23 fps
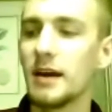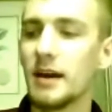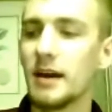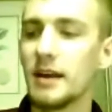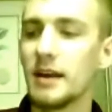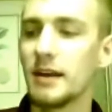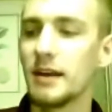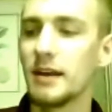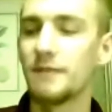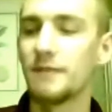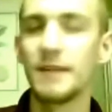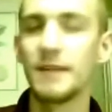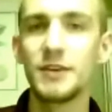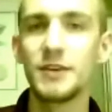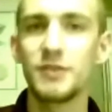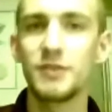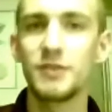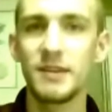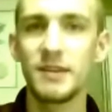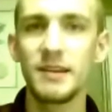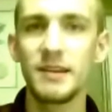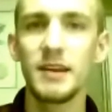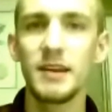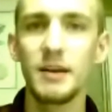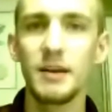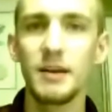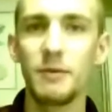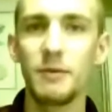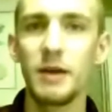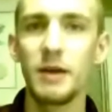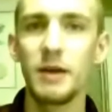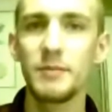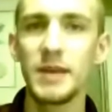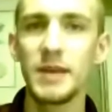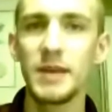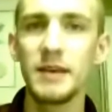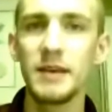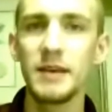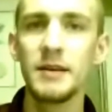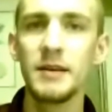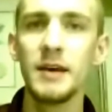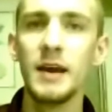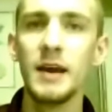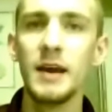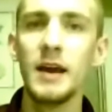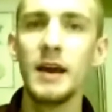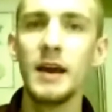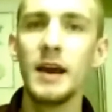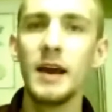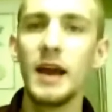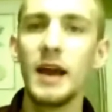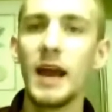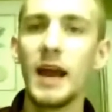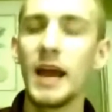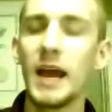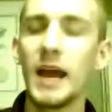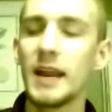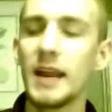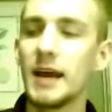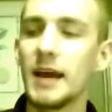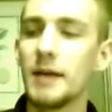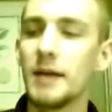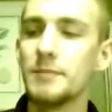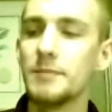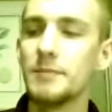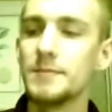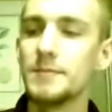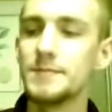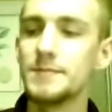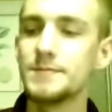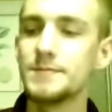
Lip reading: enough interest in it around me. And